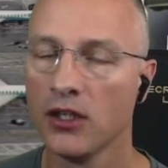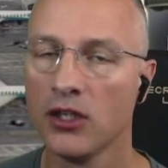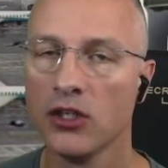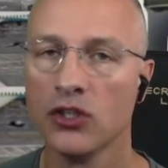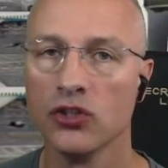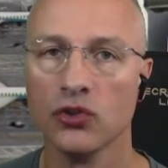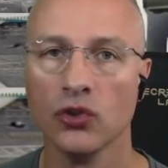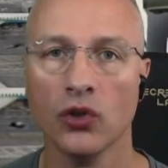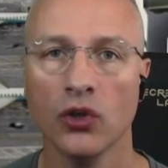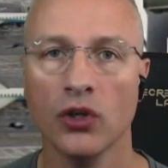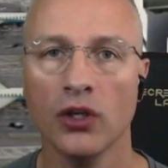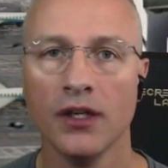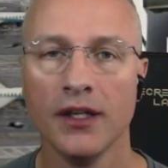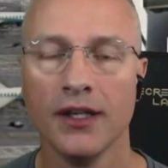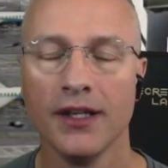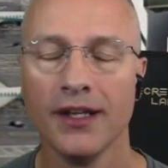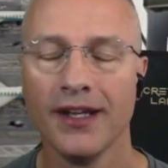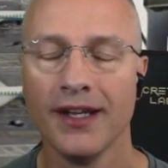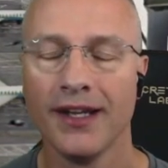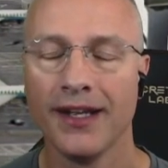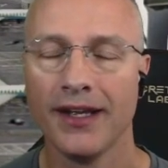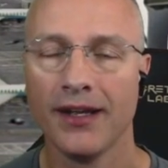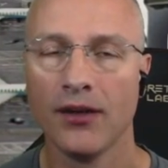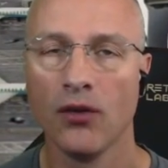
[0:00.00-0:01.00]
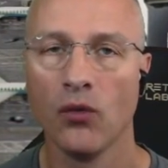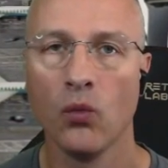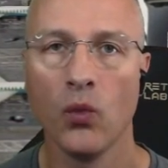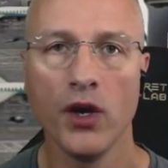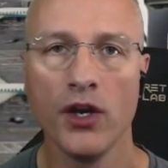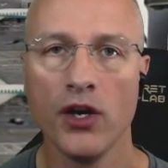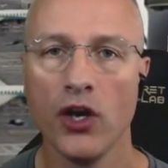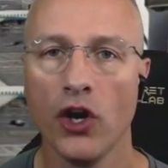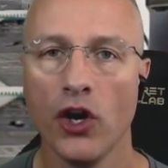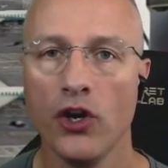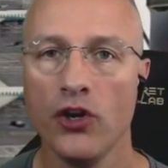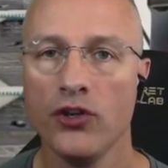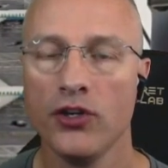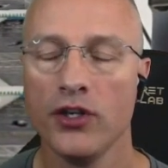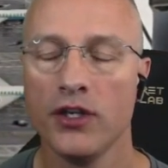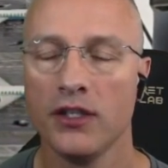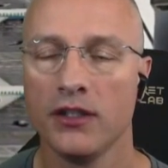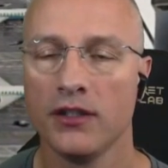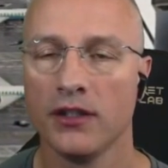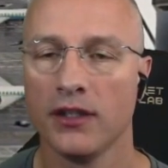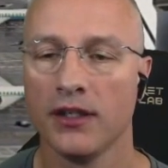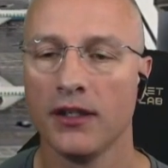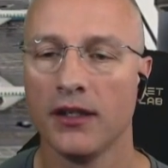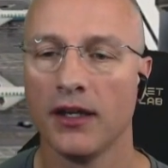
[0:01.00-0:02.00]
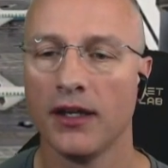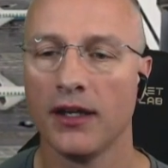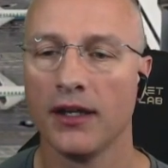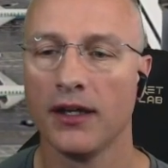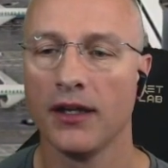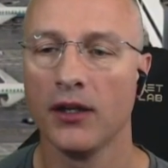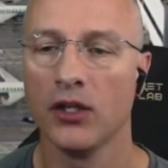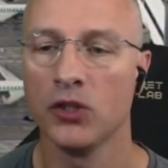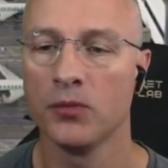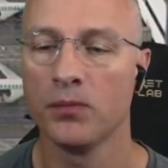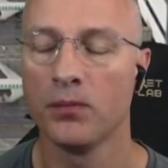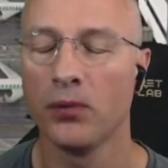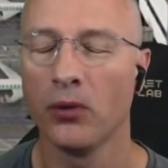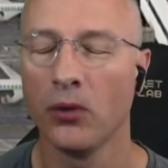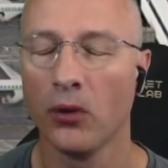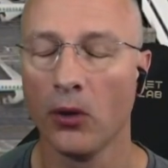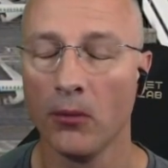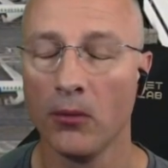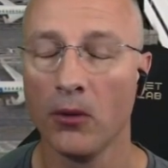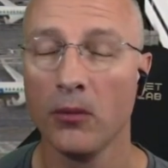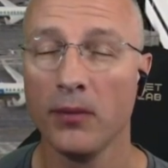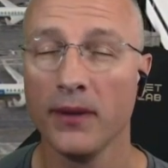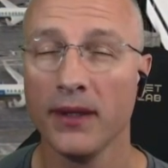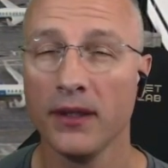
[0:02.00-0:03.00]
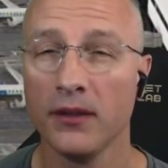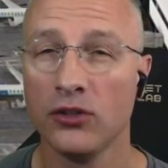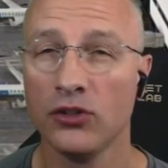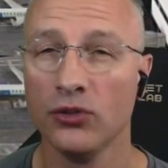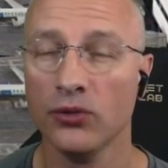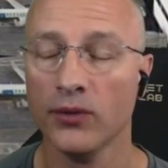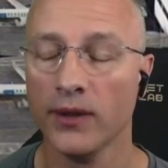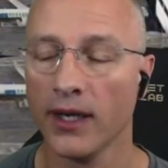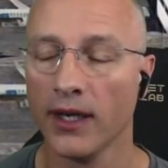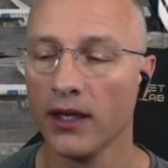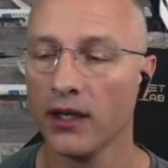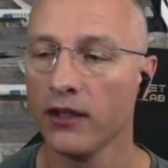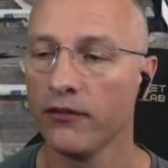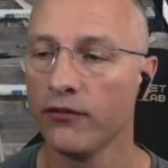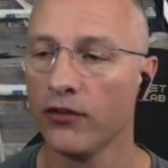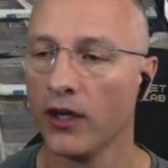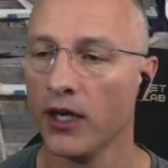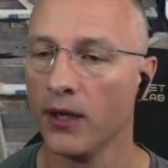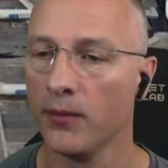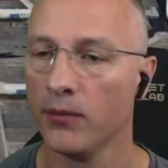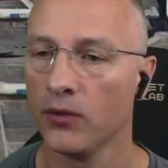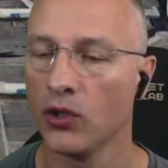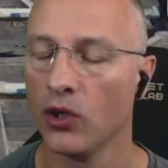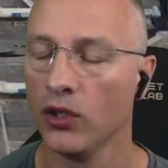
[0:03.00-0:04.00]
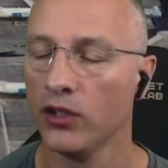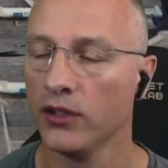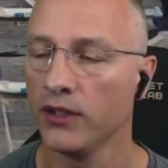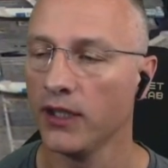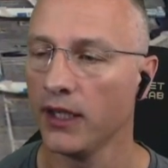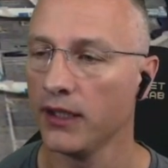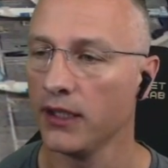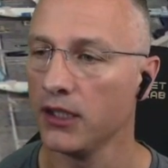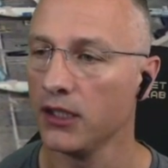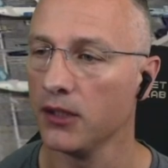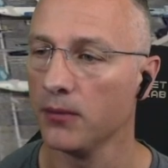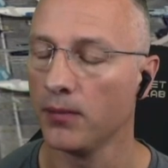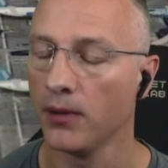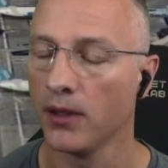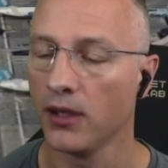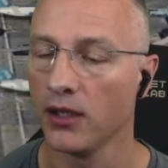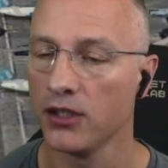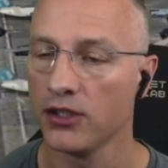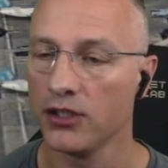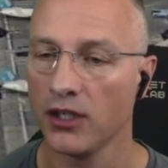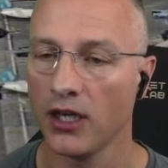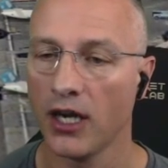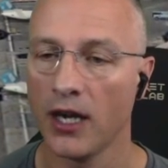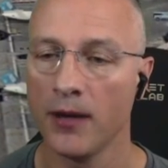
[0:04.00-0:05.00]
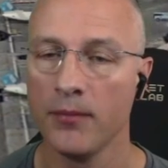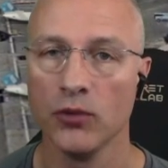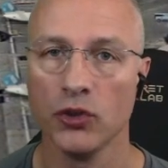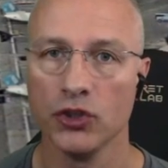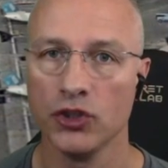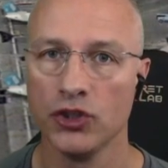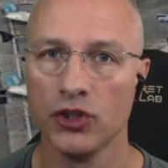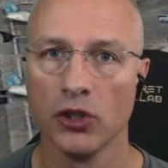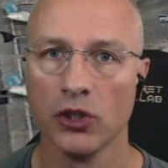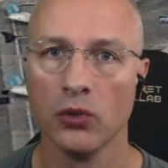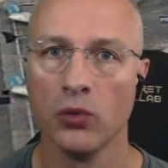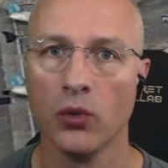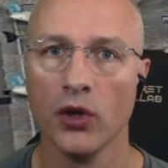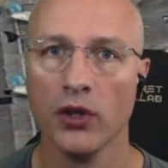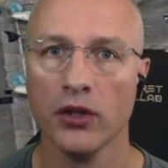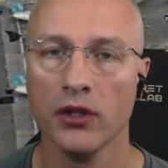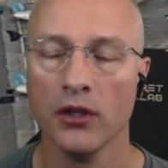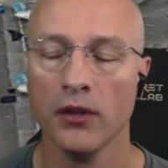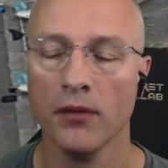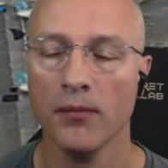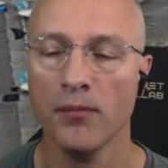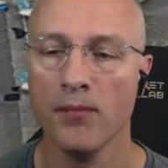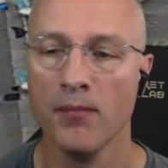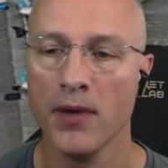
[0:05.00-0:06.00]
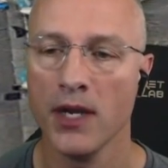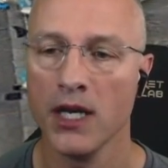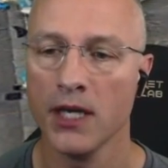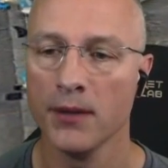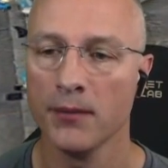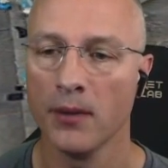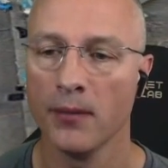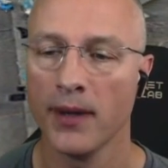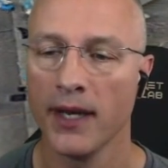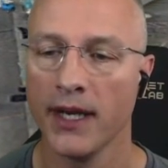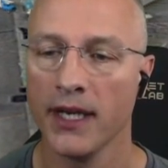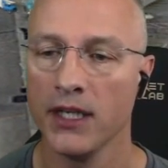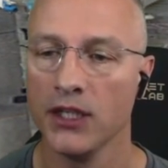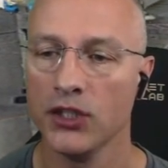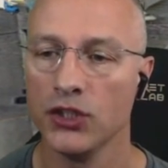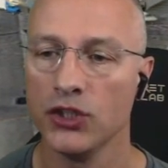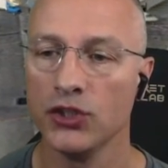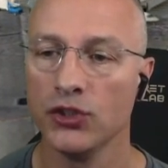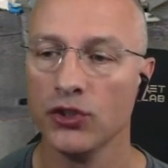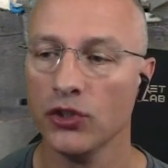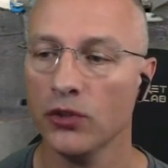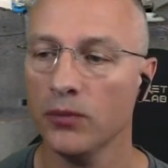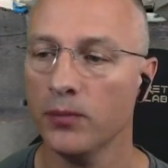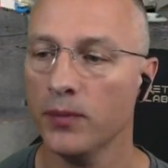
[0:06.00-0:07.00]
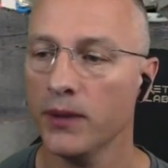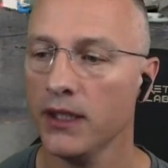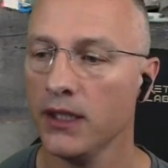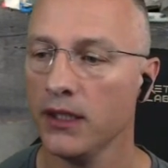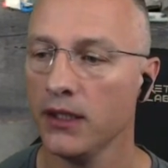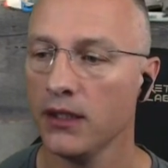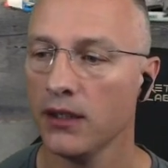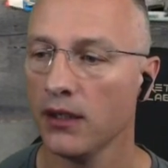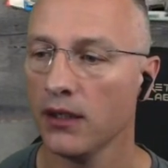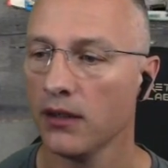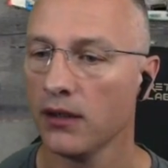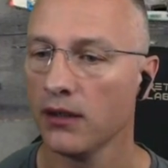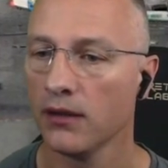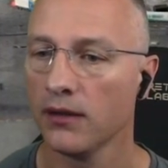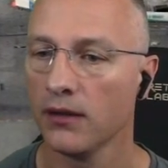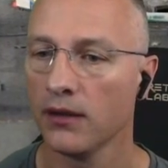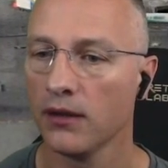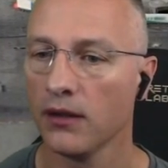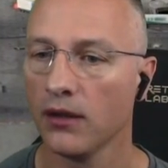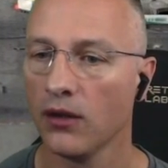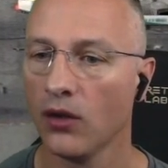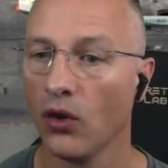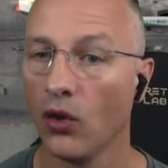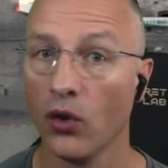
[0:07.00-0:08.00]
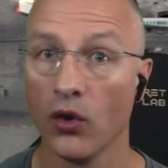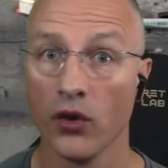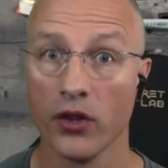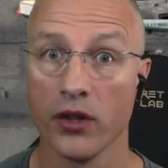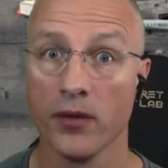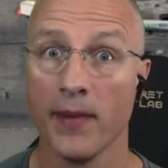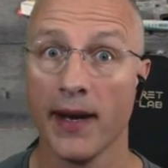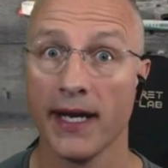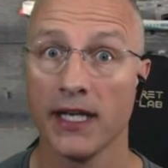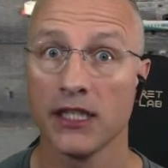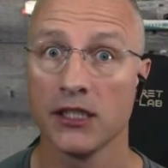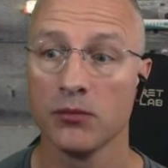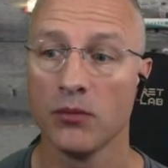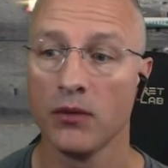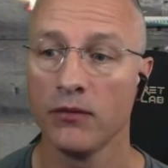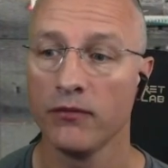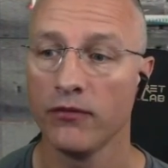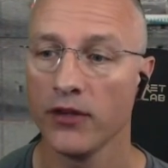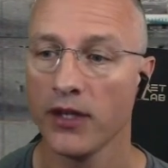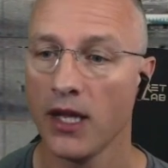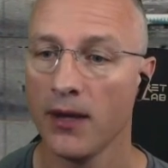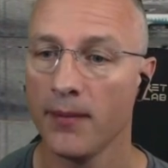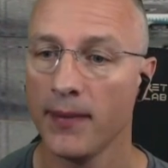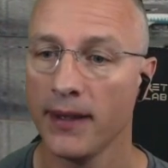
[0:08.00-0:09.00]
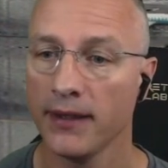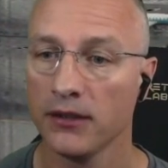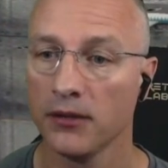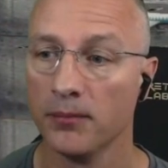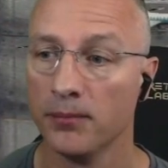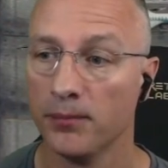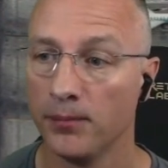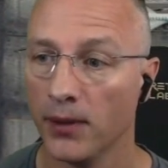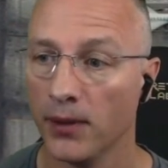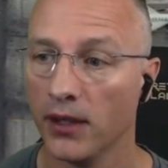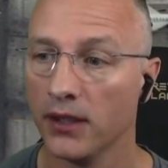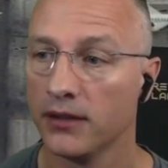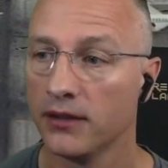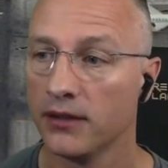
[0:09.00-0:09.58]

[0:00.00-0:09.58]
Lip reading: So 100 is probably too early for him contacting departure. I'm not sure what the minimum height should be, or the maximum for that matter, but